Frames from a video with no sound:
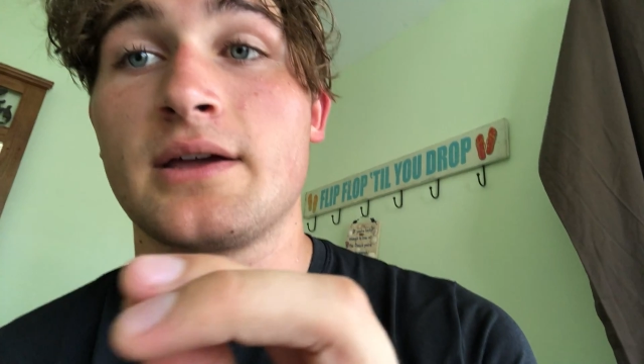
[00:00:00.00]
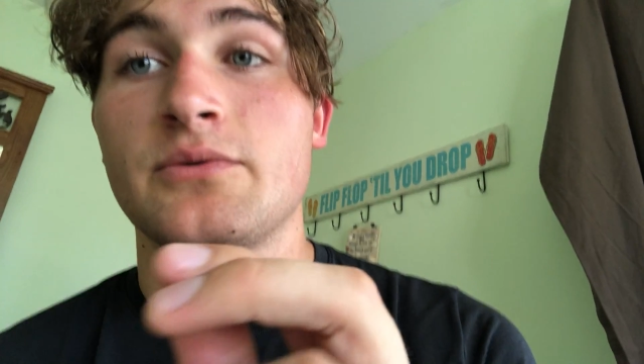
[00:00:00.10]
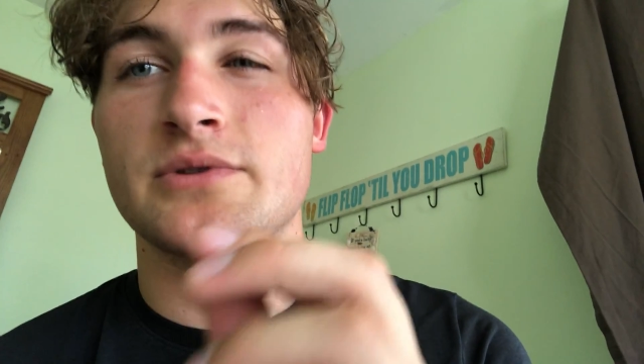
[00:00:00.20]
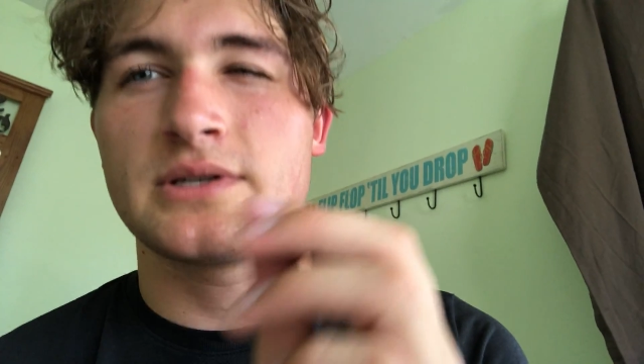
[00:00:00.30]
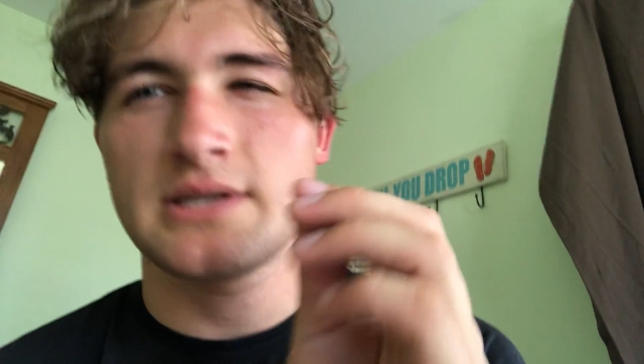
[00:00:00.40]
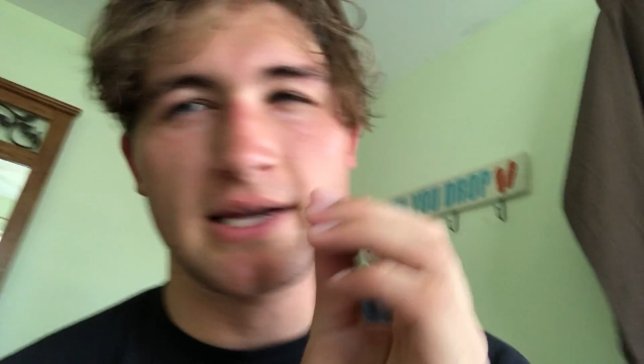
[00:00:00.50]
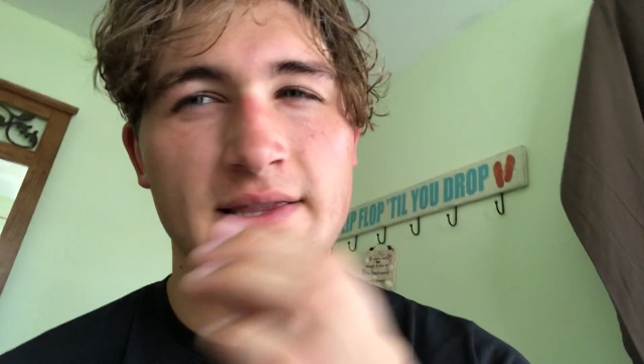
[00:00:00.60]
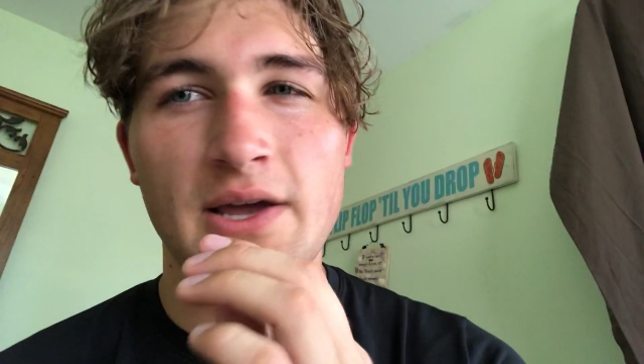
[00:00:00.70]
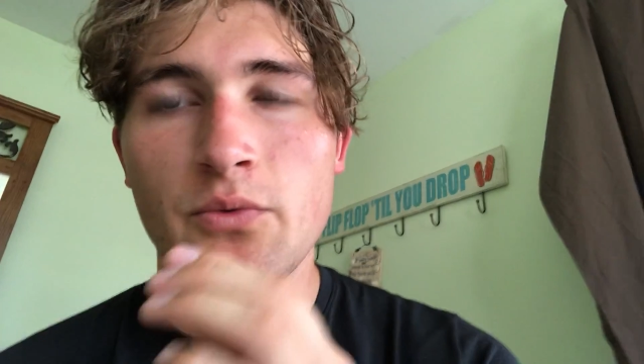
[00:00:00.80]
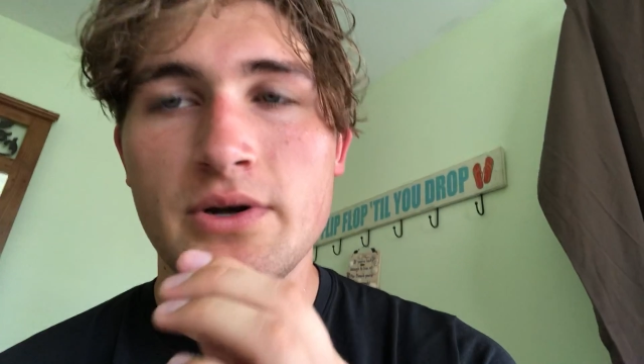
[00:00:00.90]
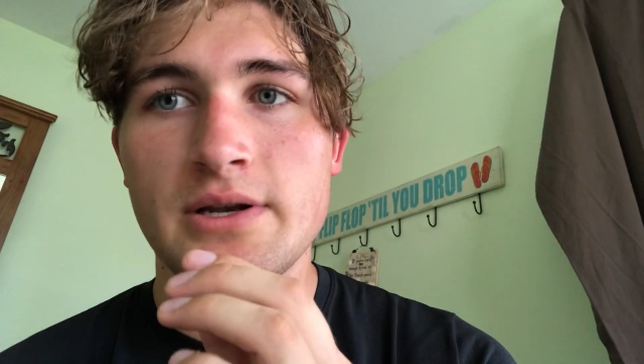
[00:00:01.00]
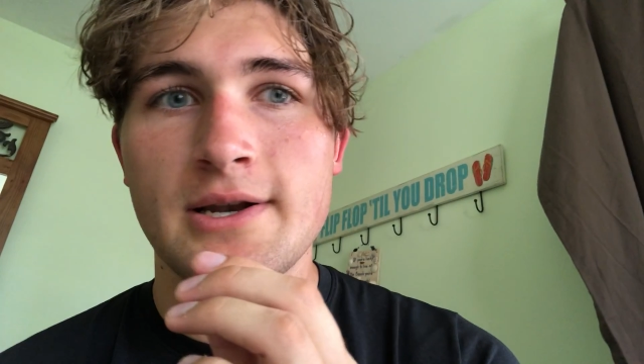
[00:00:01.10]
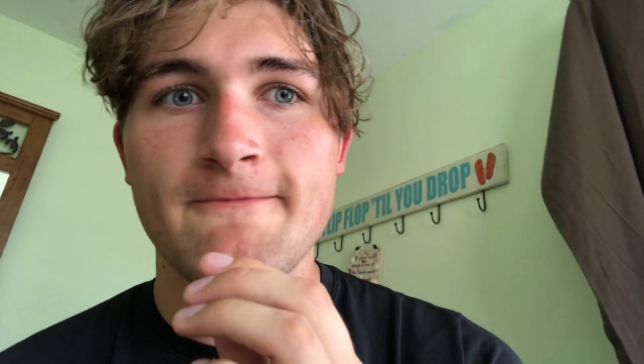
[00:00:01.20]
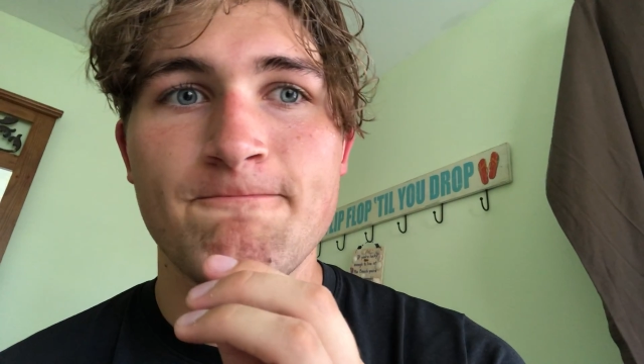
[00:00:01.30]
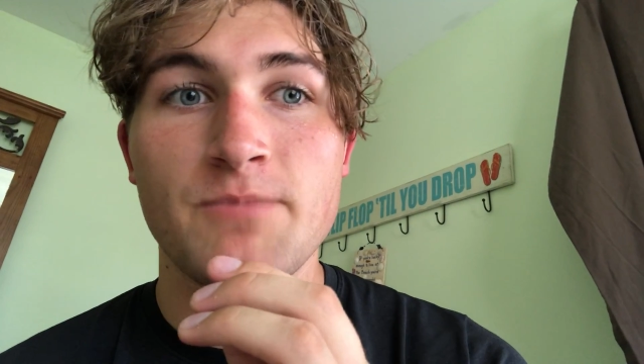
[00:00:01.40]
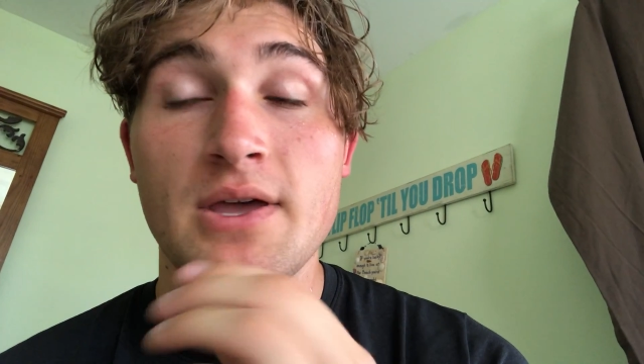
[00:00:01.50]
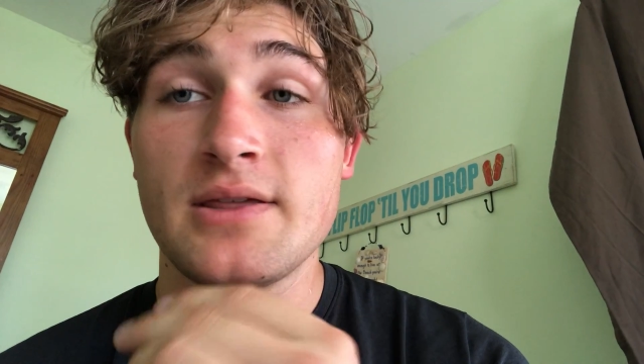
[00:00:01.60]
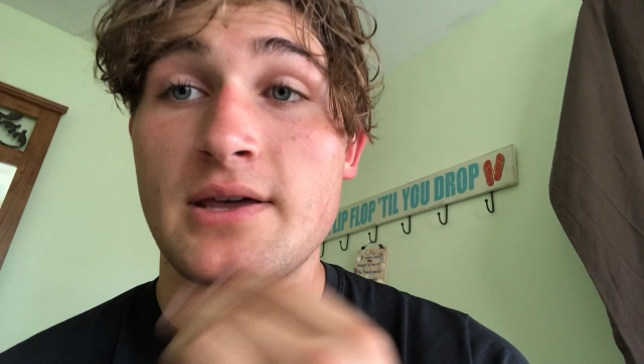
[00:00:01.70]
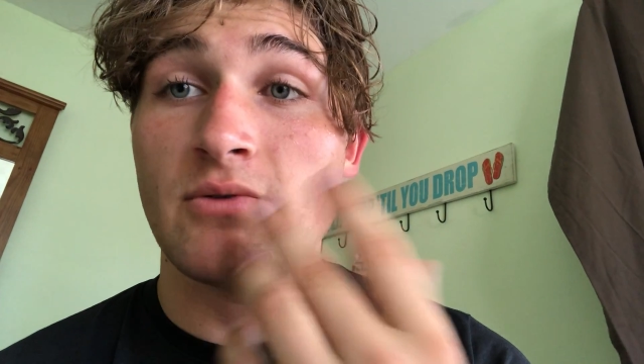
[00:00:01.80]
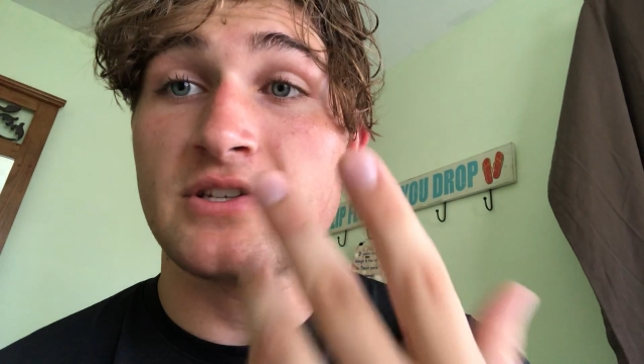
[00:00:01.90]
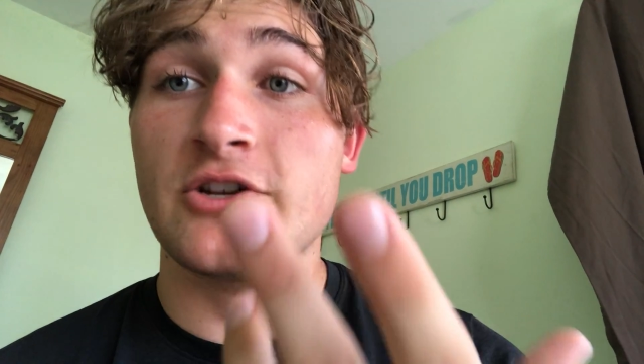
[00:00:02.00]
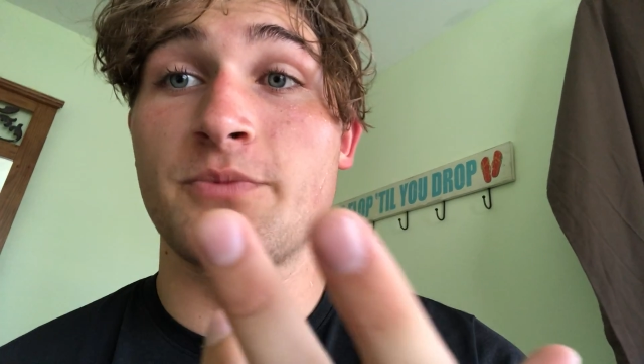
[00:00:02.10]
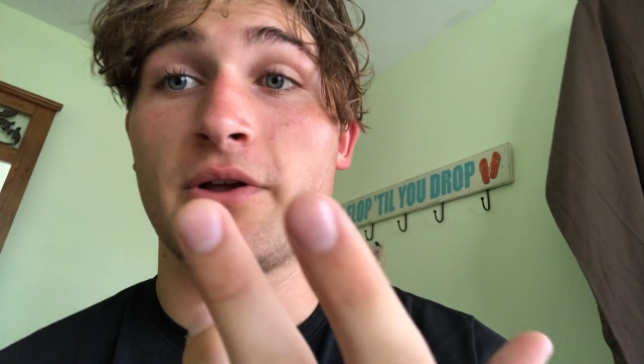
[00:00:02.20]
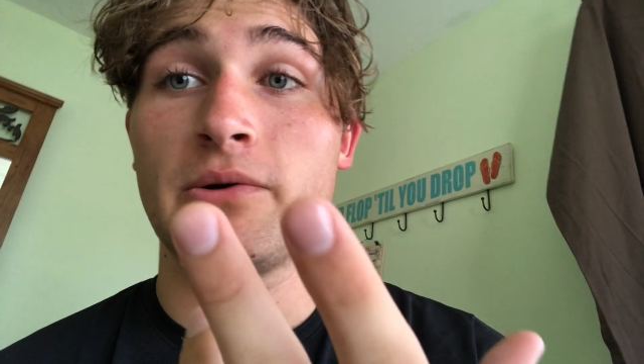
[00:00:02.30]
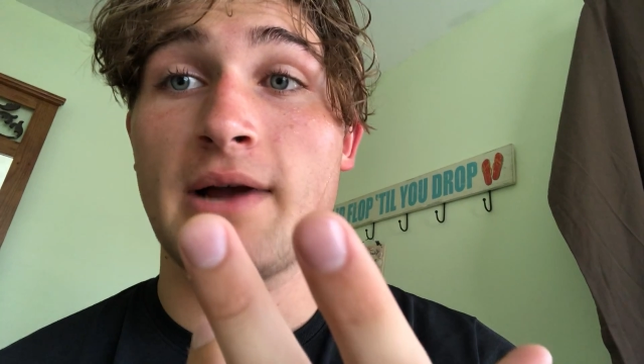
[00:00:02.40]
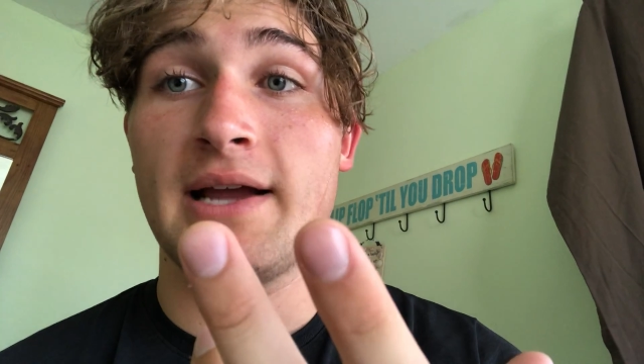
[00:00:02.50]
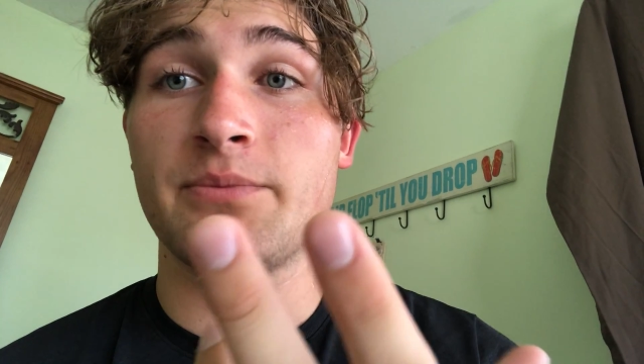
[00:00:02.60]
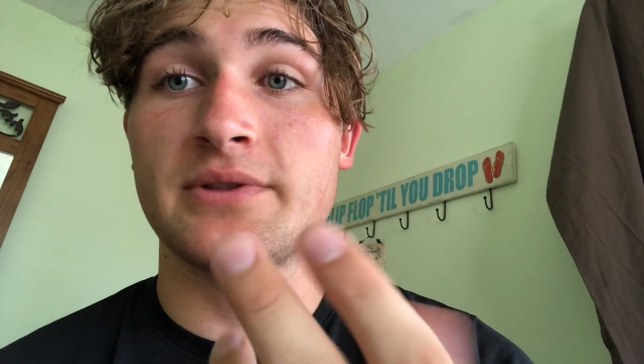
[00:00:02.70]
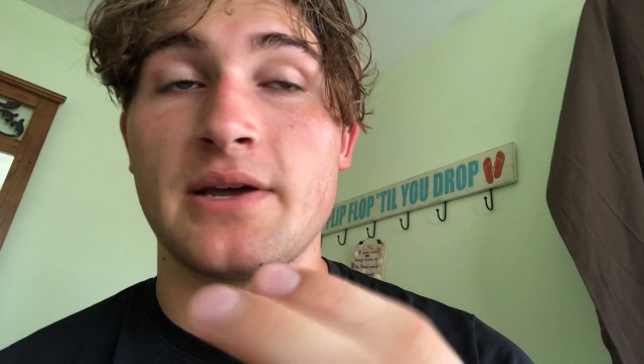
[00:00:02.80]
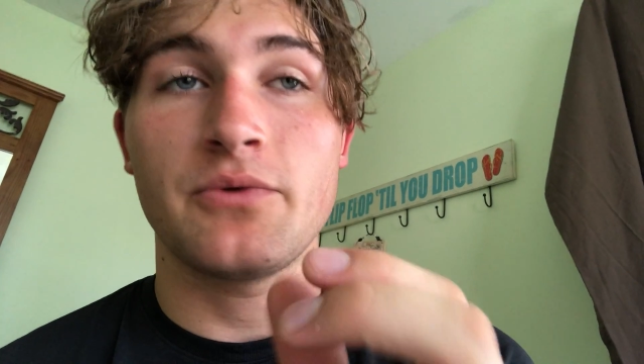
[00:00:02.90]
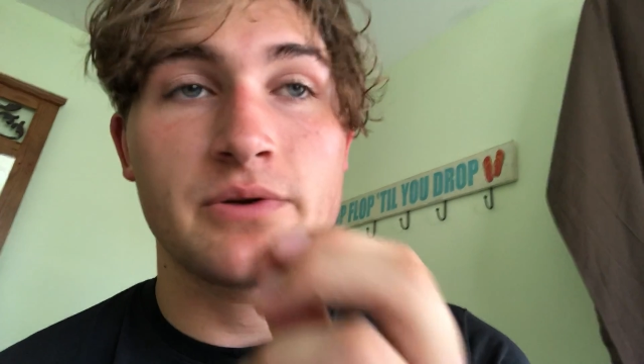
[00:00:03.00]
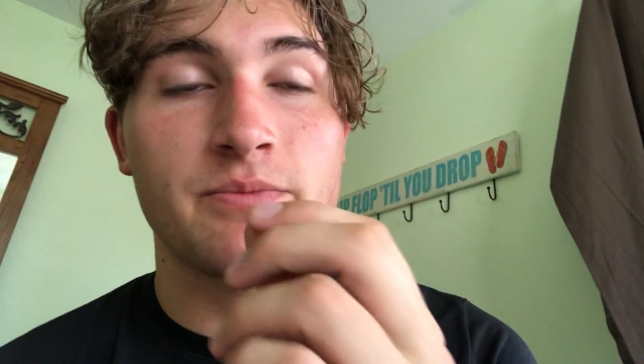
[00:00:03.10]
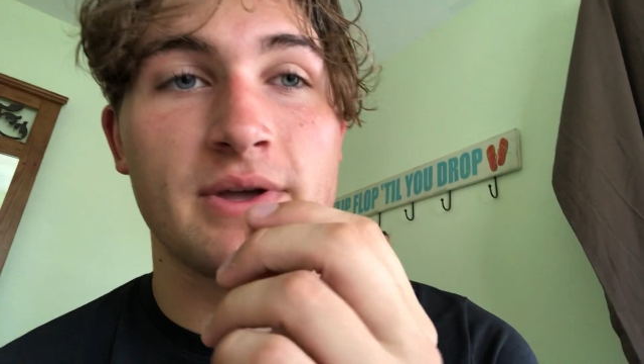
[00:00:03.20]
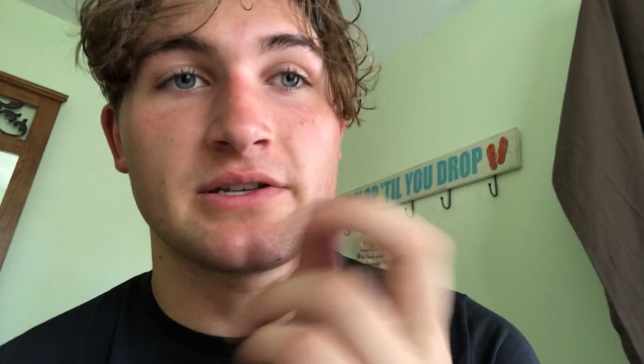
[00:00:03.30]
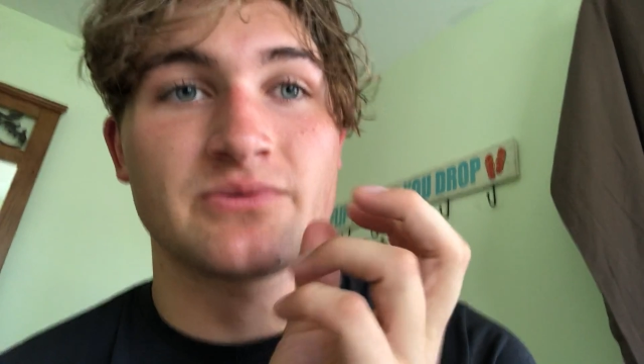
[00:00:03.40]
it would like they would still be great, but they wouldn't be as